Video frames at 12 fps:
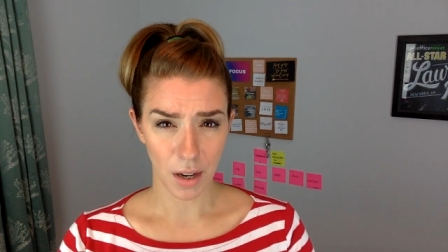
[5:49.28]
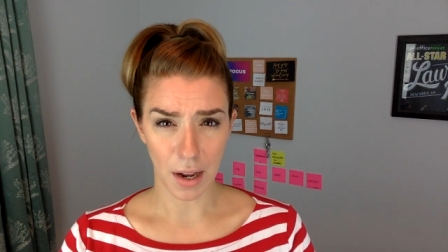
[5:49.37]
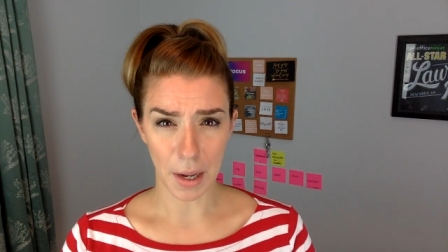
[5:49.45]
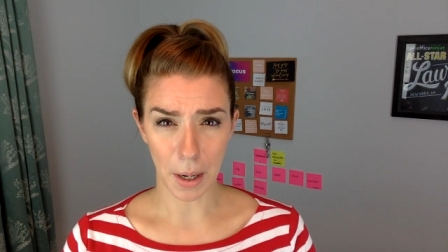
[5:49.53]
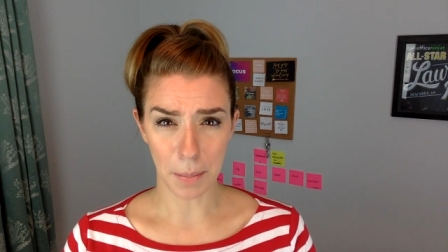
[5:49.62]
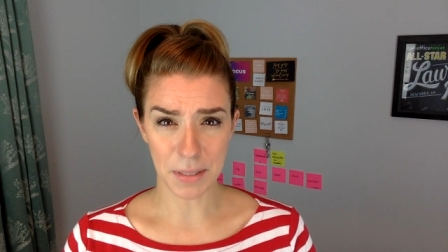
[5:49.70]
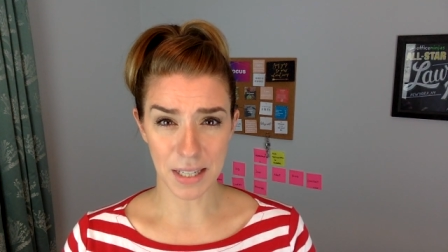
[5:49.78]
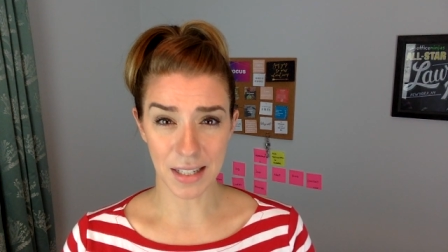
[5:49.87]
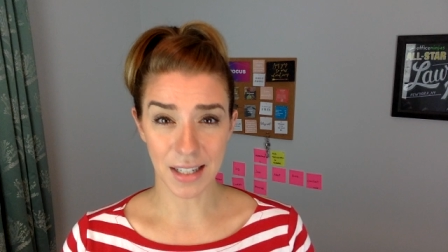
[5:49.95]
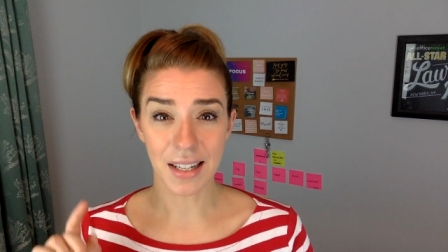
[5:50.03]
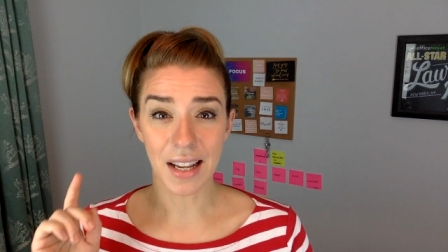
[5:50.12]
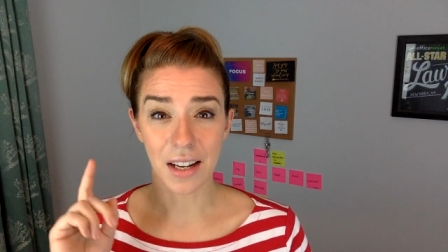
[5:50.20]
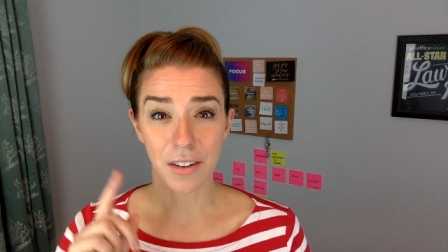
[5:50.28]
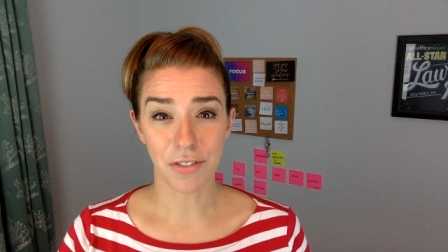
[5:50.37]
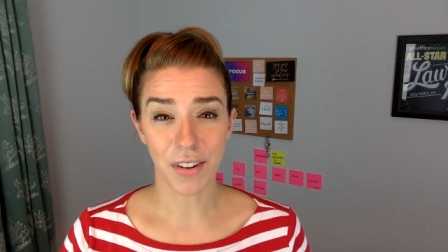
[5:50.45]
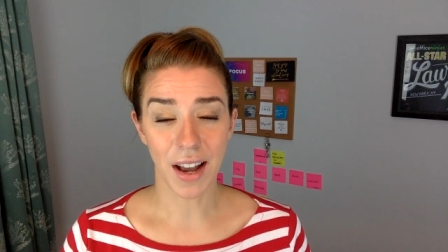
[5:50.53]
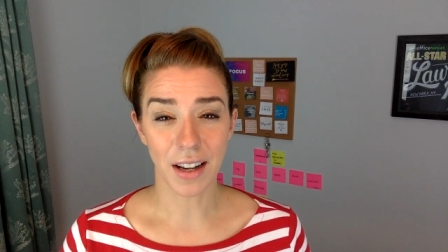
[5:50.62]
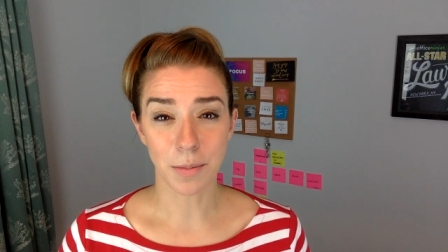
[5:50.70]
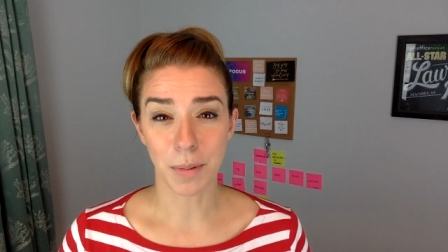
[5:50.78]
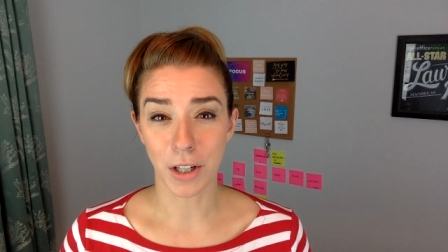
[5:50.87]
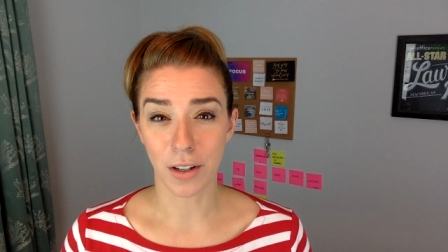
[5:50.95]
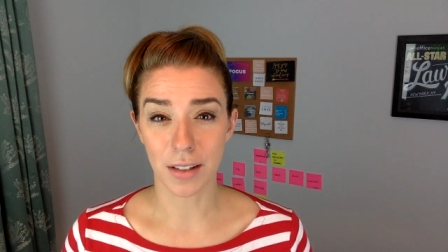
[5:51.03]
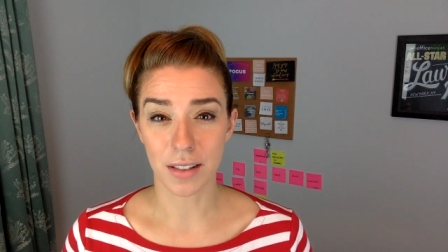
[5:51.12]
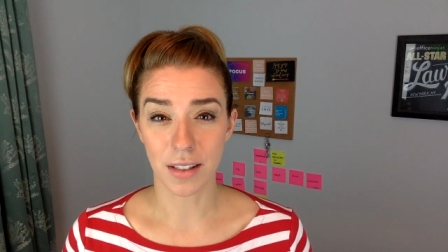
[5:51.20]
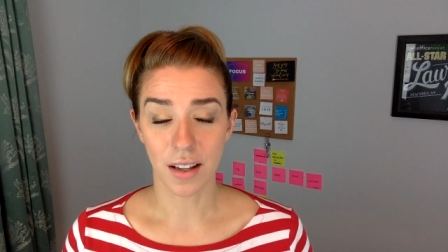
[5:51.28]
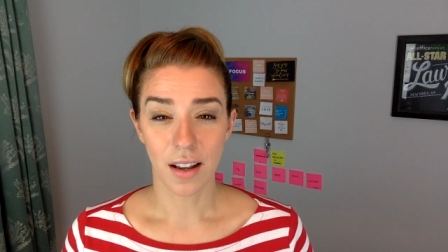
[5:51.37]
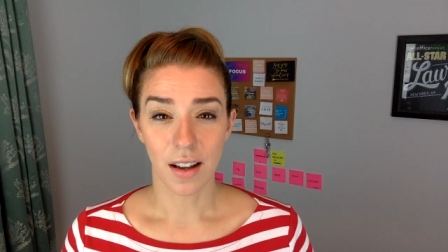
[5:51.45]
I update it, and in fact, because